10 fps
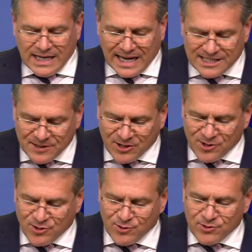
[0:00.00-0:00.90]
Let me
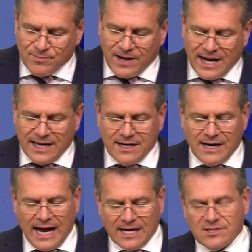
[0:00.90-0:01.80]
conclude by
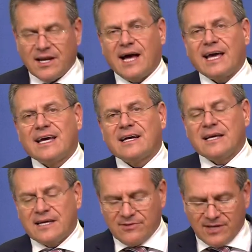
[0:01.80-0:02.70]
underlying
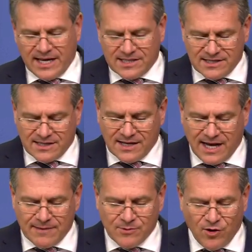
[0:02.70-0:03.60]
that uh,
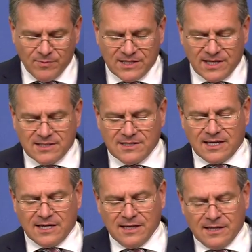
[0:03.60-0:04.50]
I am committed
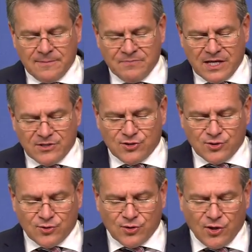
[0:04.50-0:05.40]
uh,
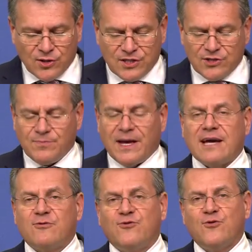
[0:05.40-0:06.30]
to continue paying
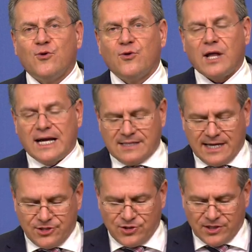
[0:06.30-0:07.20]
full
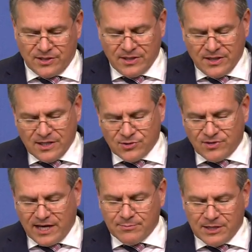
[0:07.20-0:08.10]
attention to
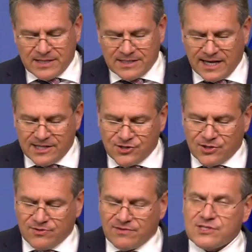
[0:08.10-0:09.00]
the implementation
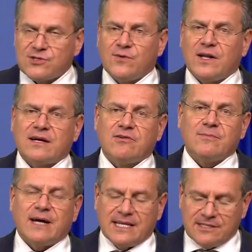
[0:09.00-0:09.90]
of the withdrawal
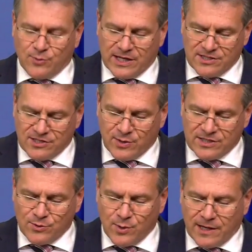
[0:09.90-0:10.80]
agreement in
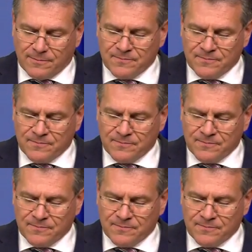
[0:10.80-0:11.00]
2021,